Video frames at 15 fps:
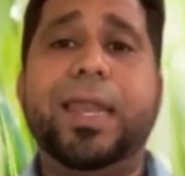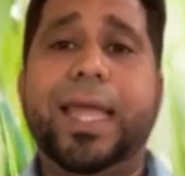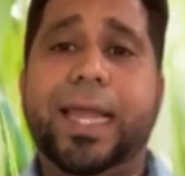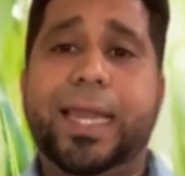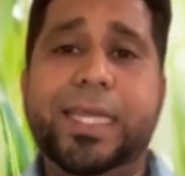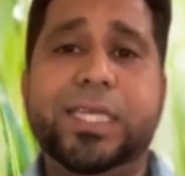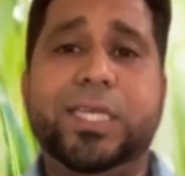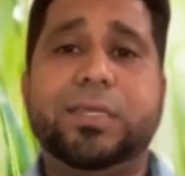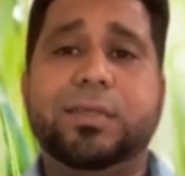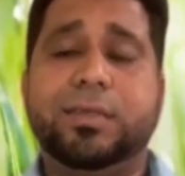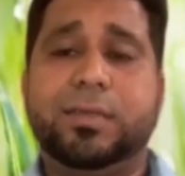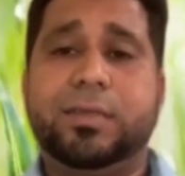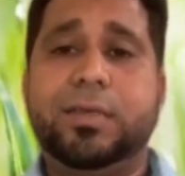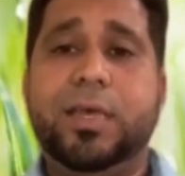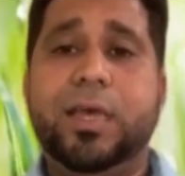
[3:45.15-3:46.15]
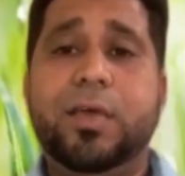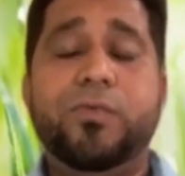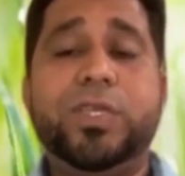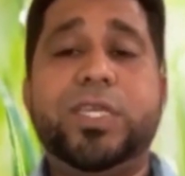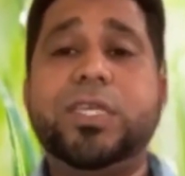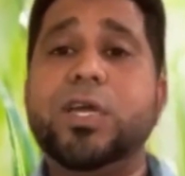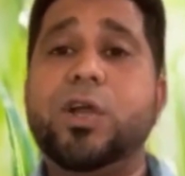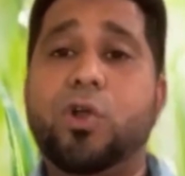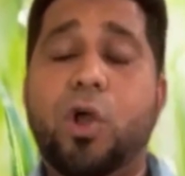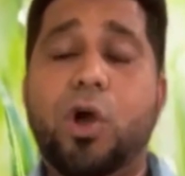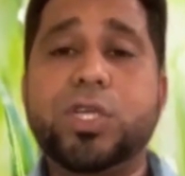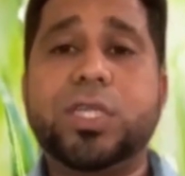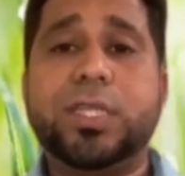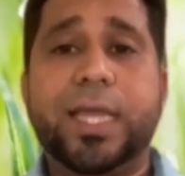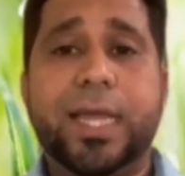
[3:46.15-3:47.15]
negligence, which is a
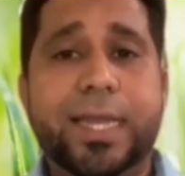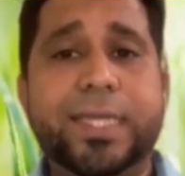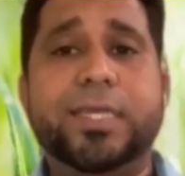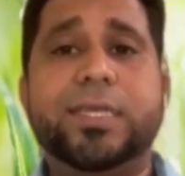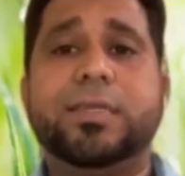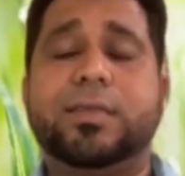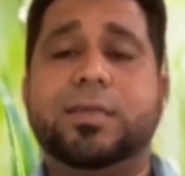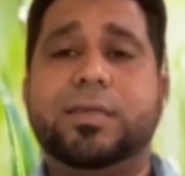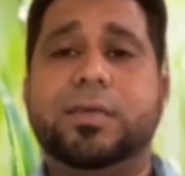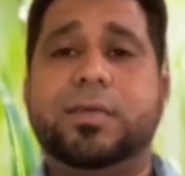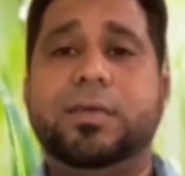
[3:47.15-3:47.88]
gross negligence.